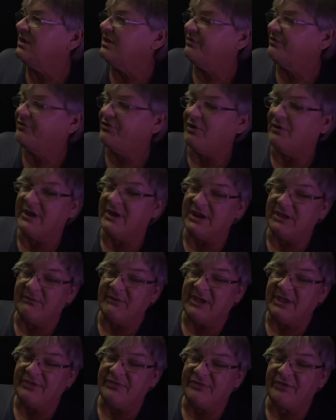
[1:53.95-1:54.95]
So
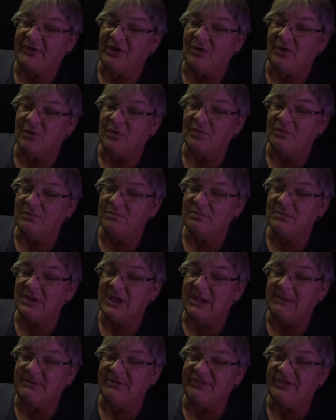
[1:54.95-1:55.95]
anyway,
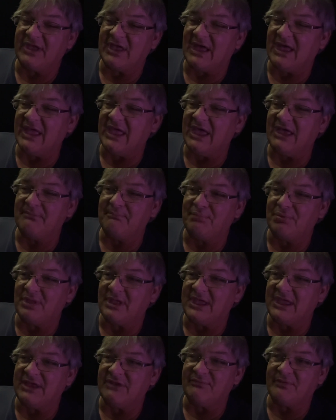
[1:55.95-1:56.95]
everything I had
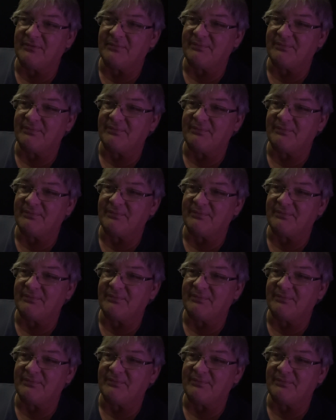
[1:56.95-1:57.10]
planned